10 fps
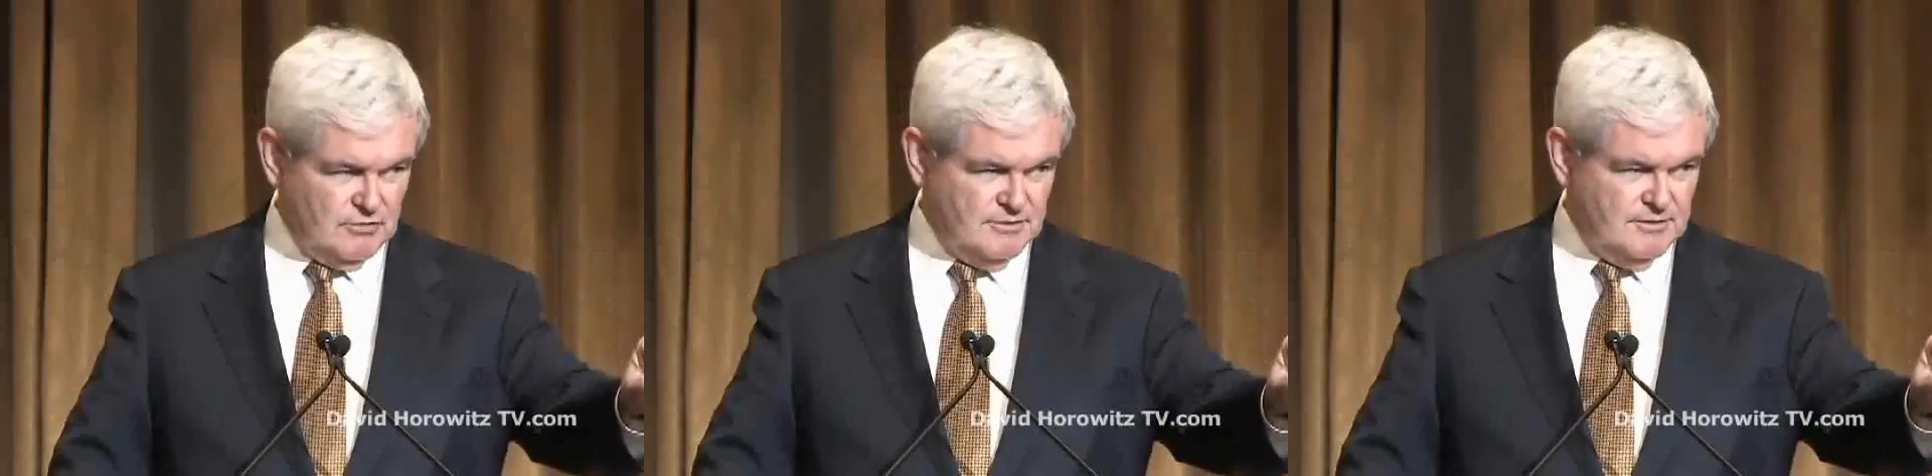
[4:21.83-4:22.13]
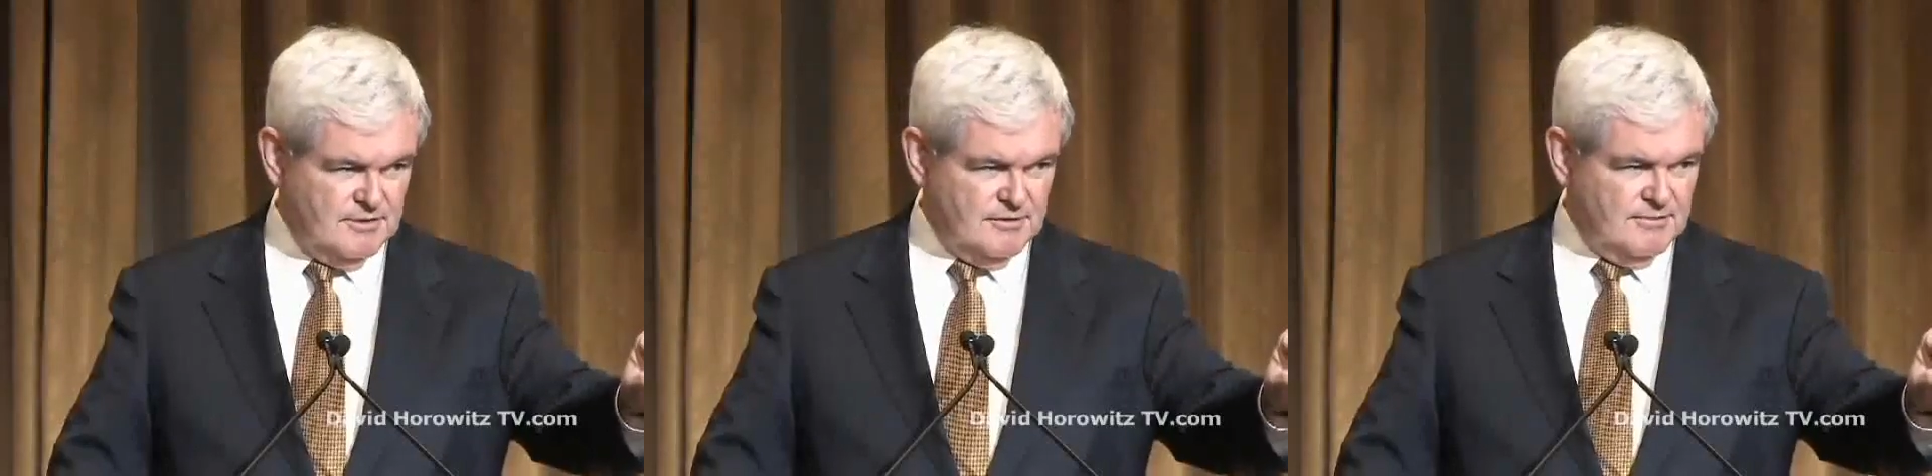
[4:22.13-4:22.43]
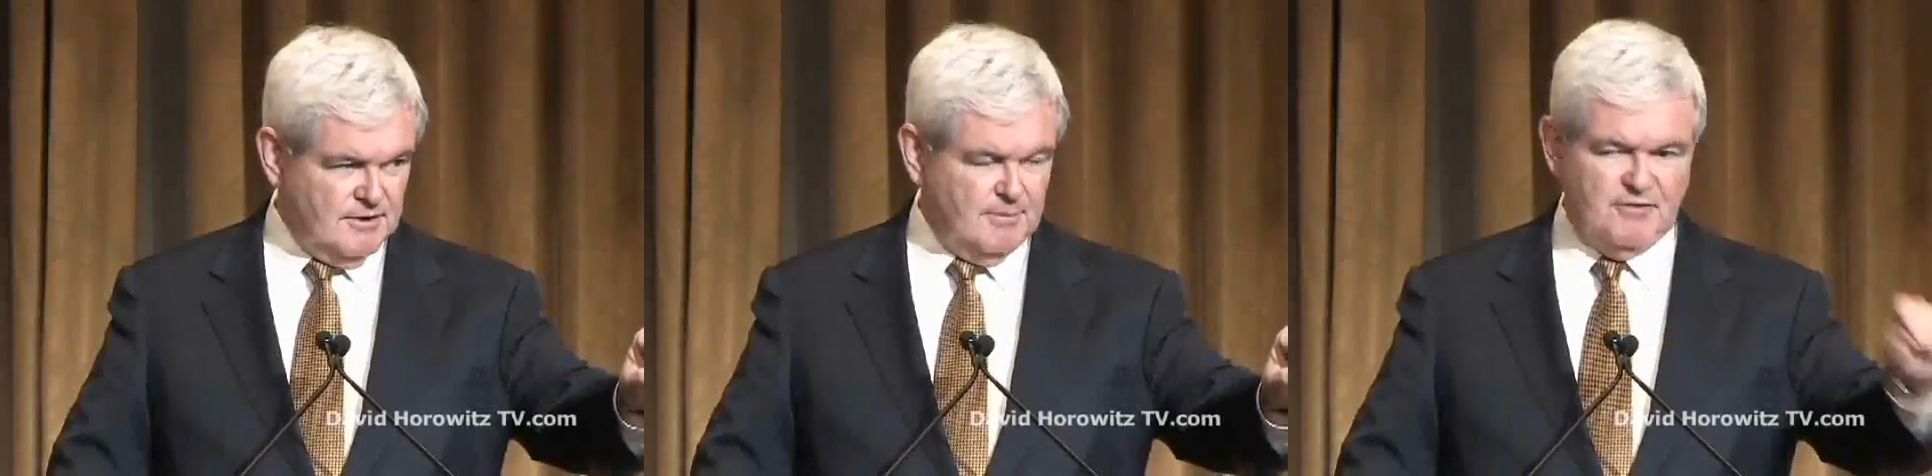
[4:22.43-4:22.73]

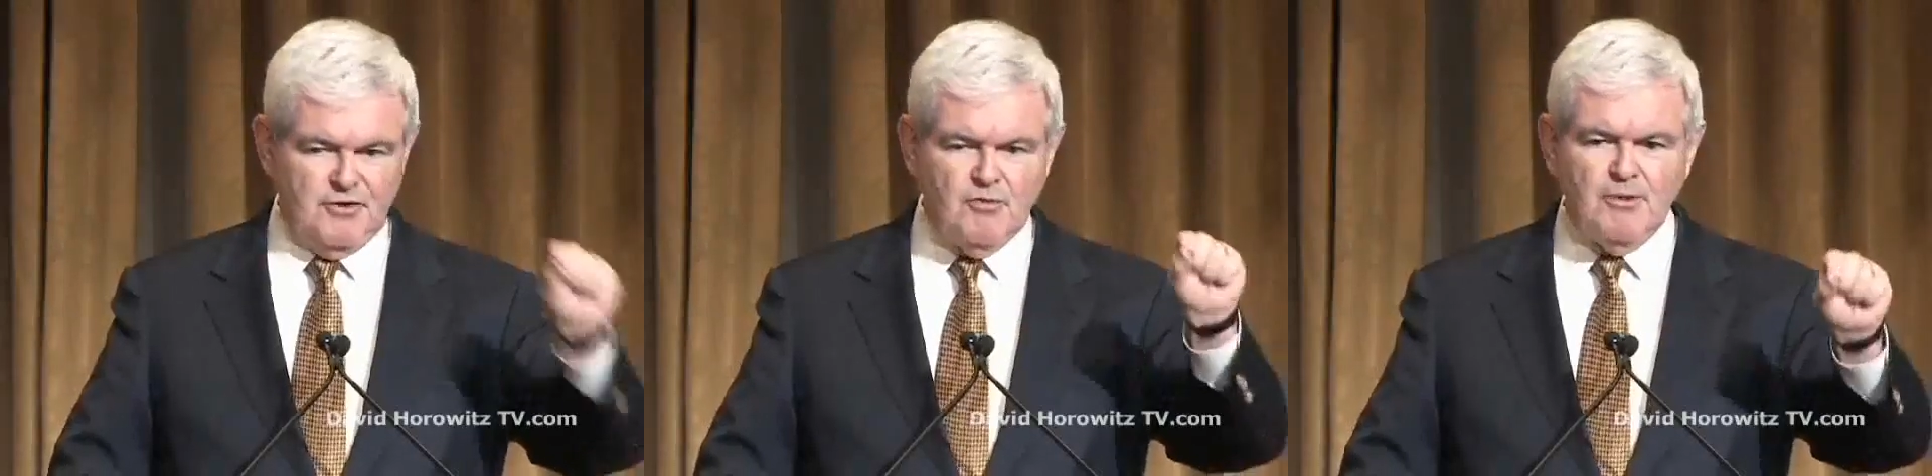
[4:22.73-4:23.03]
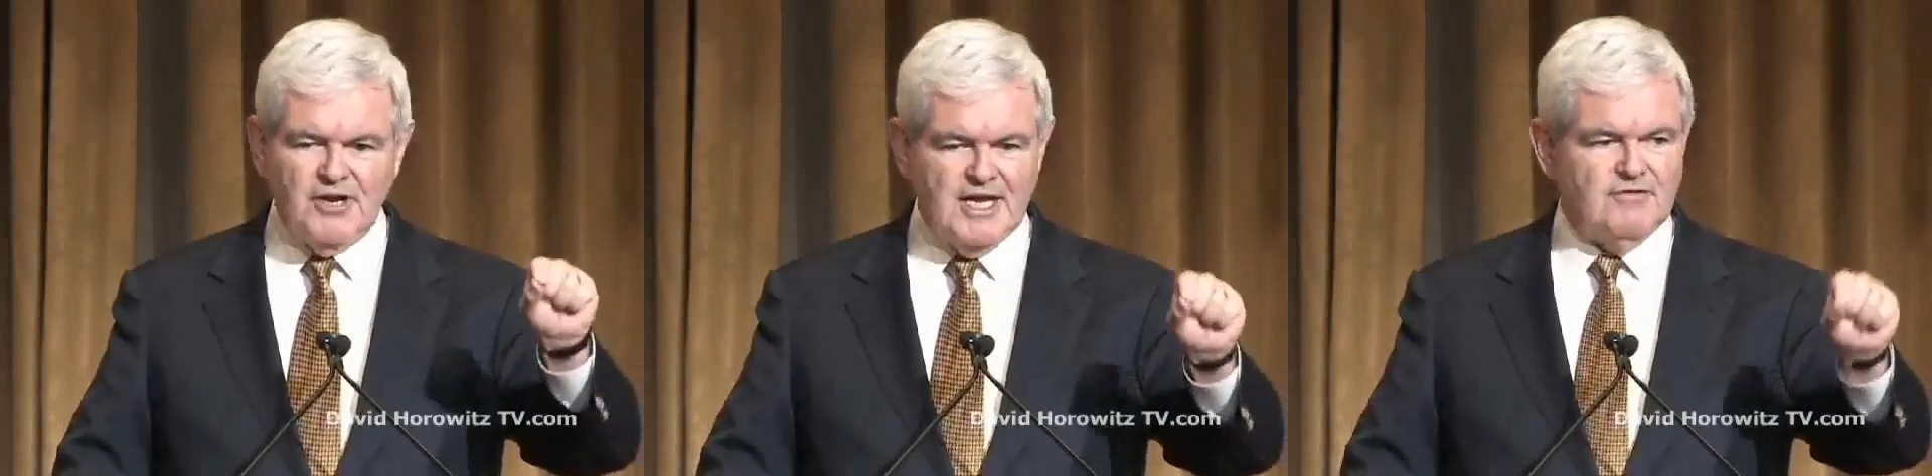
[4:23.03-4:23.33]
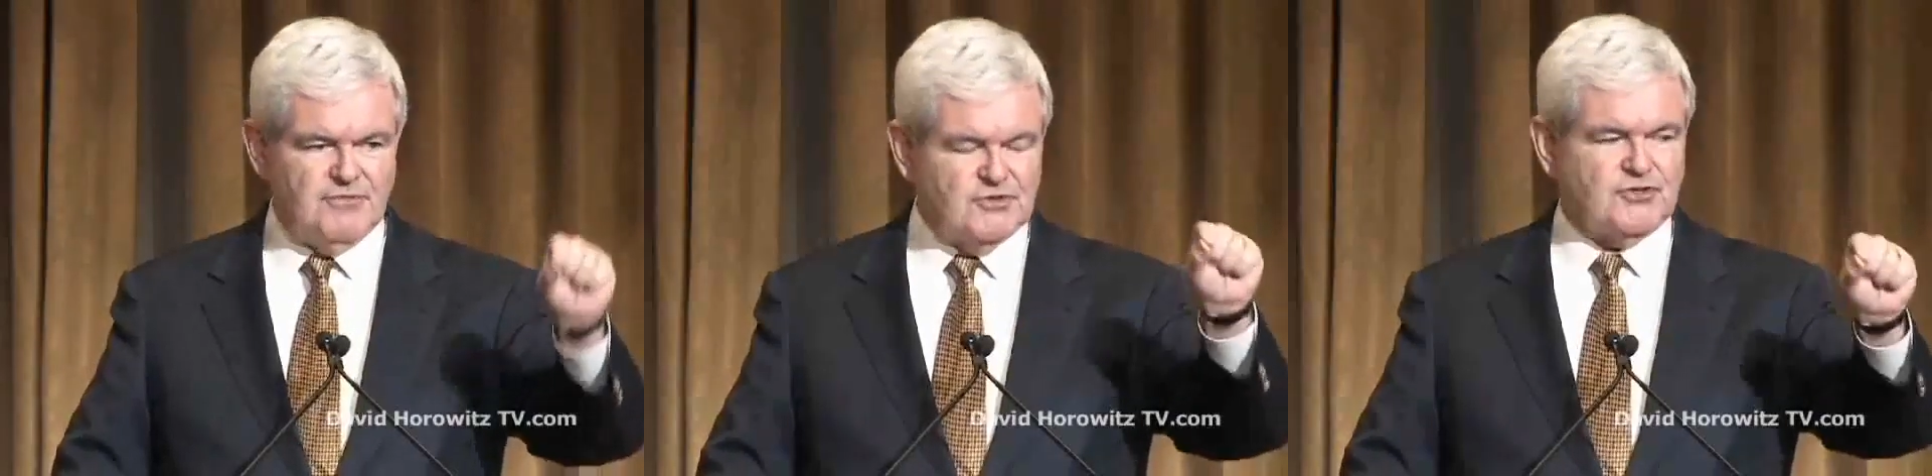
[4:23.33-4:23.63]
I mean, if you
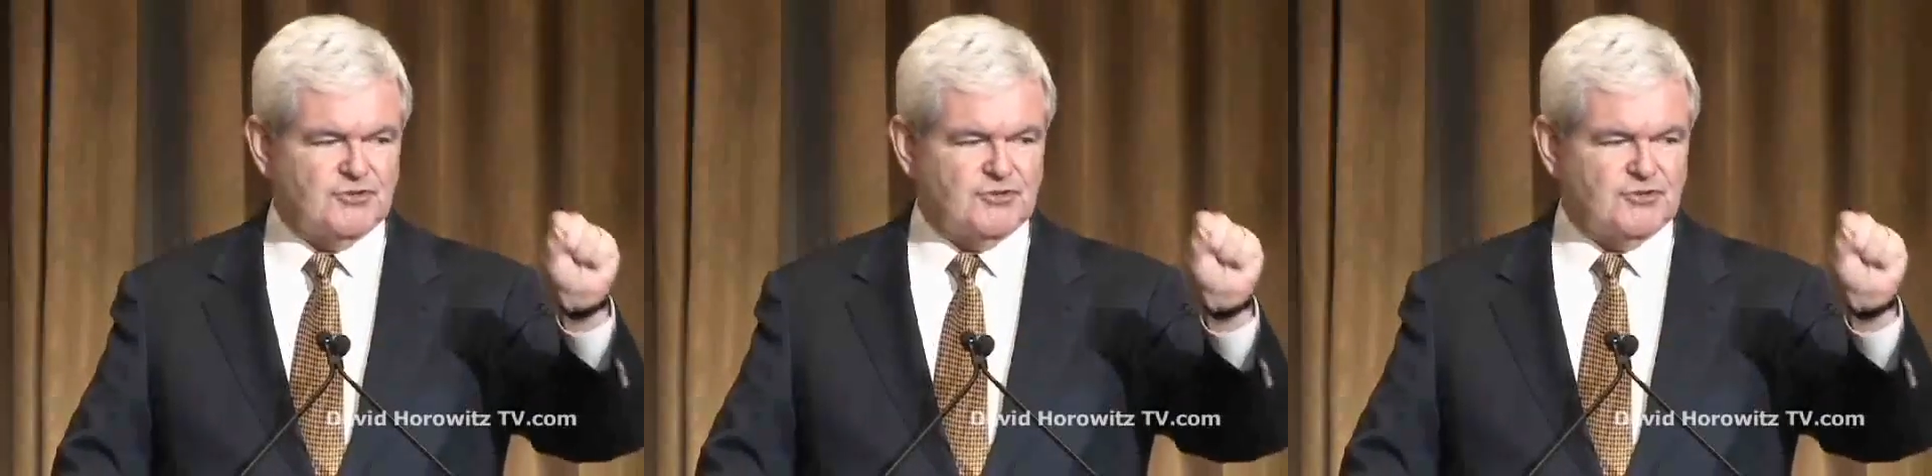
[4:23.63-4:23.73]
believe this